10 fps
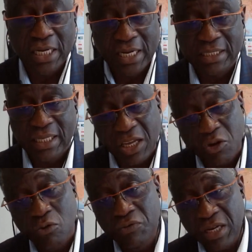And thank
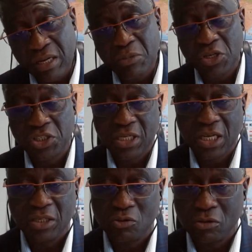you very much.
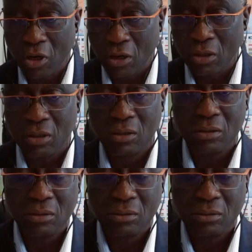Thank to all